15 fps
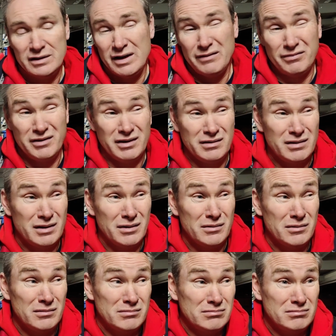It definitely,
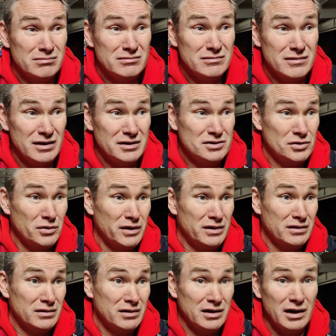enjoy
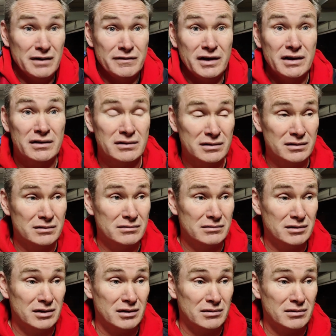the evening and